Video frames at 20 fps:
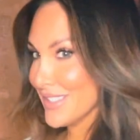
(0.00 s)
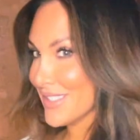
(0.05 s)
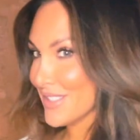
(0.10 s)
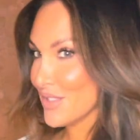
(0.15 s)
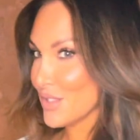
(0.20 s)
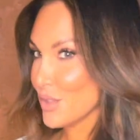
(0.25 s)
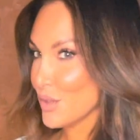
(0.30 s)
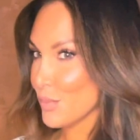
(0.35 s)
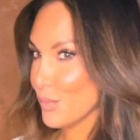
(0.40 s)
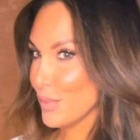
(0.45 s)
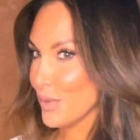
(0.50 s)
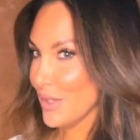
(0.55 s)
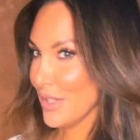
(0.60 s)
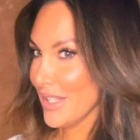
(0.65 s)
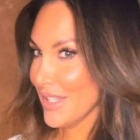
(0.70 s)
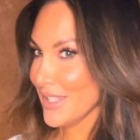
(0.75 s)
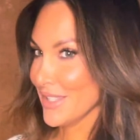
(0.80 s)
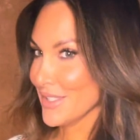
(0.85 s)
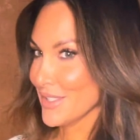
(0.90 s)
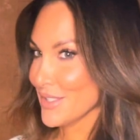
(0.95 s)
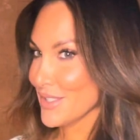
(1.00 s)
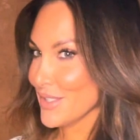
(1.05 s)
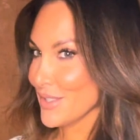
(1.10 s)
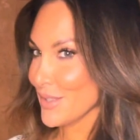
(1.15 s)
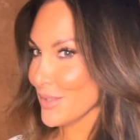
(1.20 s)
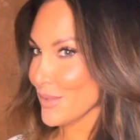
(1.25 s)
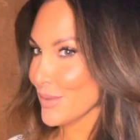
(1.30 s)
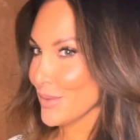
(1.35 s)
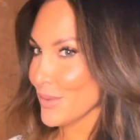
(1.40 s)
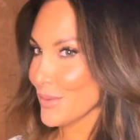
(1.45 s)
explain to
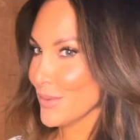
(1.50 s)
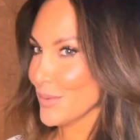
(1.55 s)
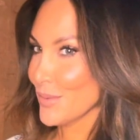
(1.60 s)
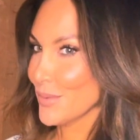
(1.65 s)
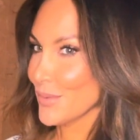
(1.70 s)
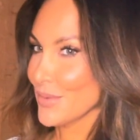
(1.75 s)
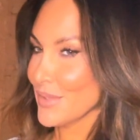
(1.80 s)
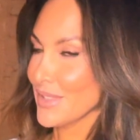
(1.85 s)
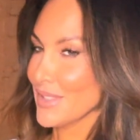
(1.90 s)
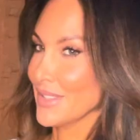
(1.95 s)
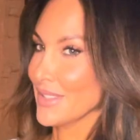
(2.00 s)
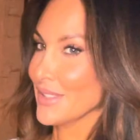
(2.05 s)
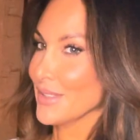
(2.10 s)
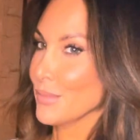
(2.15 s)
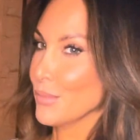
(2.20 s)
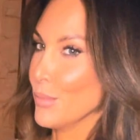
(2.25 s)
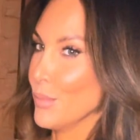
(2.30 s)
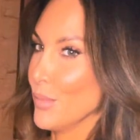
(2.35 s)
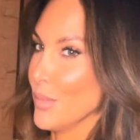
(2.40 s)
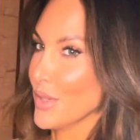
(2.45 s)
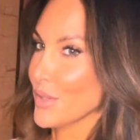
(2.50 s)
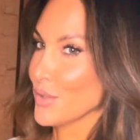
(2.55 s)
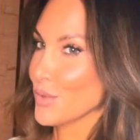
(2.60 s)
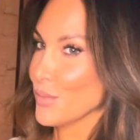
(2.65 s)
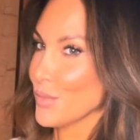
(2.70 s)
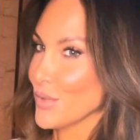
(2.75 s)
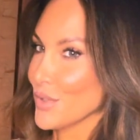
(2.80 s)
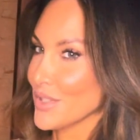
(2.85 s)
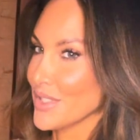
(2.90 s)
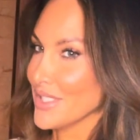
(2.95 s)
you in much
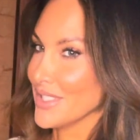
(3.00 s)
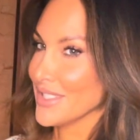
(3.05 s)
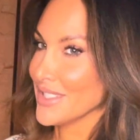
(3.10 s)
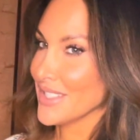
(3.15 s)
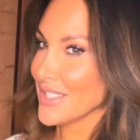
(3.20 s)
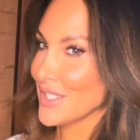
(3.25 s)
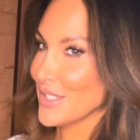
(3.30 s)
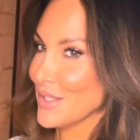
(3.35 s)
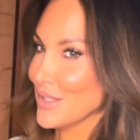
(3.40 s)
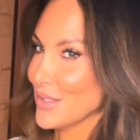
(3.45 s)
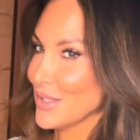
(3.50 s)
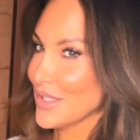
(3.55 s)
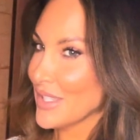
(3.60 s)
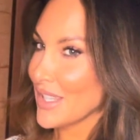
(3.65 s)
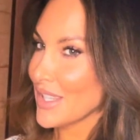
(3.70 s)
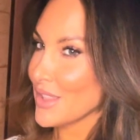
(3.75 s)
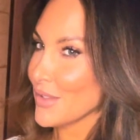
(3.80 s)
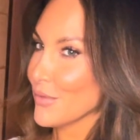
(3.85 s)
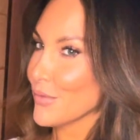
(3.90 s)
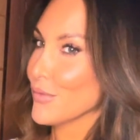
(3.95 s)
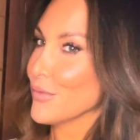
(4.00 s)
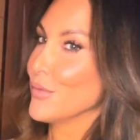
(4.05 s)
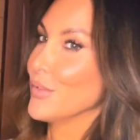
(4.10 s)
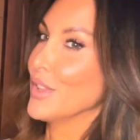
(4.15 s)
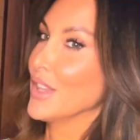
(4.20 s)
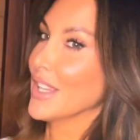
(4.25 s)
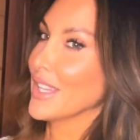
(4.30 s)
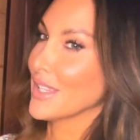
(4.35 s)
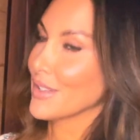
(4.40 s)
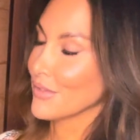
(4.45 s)
more detail like the
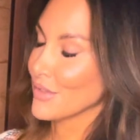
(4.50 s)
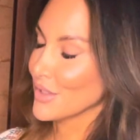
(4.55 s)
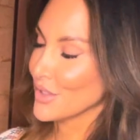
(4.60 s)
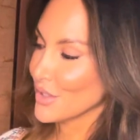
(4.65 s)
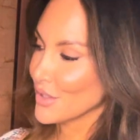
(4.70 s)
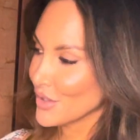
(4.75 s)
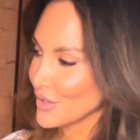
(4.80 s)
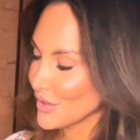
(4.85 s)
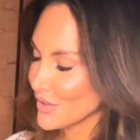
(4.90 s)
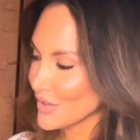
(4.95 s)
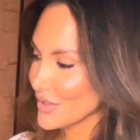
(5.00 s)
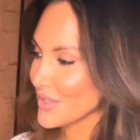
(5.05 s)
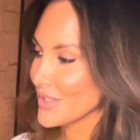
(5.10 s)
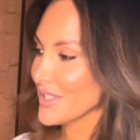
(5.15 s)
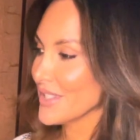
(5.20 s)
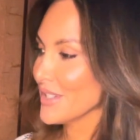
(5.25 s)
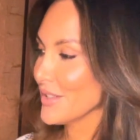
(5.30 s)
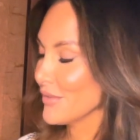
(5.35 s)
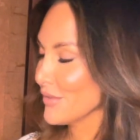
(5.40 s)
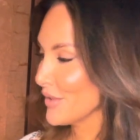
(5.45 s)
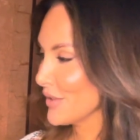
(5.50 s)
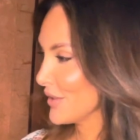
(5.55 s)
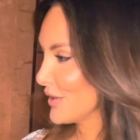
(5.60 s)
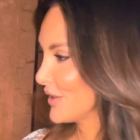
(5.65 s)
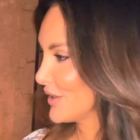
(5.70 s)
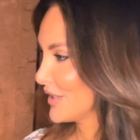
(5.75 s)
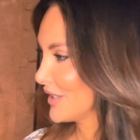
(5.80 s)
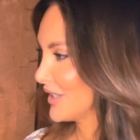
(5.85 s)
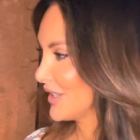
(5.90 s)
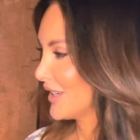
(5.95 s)
flavors and
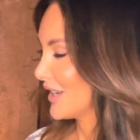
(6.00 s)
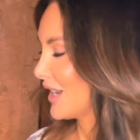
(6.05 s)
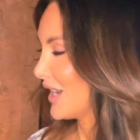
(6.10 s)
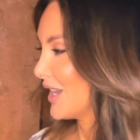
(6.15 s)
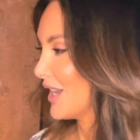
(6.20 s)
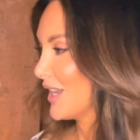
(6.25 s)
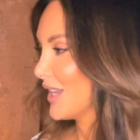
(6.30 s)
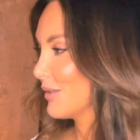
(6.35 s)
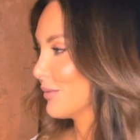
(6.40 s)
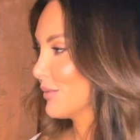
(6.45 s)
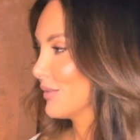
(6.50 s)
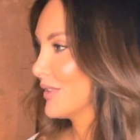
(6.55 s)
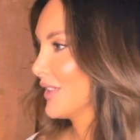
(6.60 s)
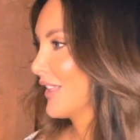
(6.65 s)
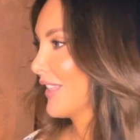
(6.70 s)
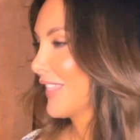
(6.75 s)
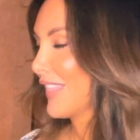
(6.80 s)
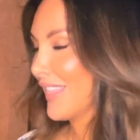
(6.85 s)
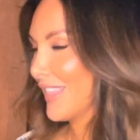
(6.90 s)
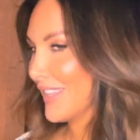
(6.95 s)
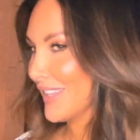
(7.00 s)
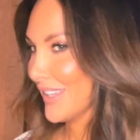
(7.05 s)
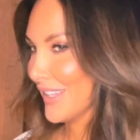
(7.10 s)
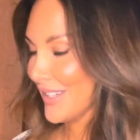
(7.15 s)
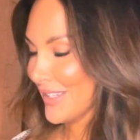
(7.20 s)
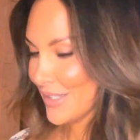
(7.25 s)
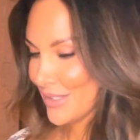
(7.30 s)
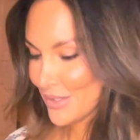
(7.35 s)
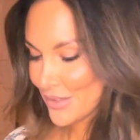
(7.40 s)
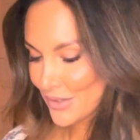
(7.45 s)
everything. I
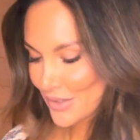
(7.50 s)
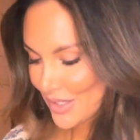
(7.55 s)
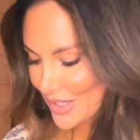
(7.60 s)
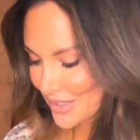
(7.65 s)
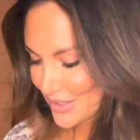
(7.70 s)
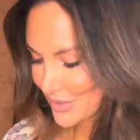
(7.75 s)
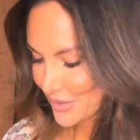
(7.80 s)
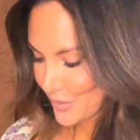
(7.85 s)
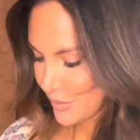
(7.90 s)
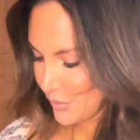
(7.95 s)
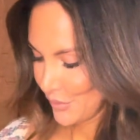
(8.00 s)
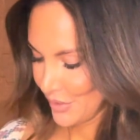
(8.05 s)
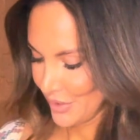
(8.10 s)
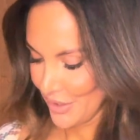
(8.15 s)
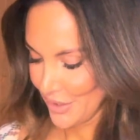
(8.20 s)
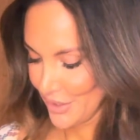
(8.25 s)
don't really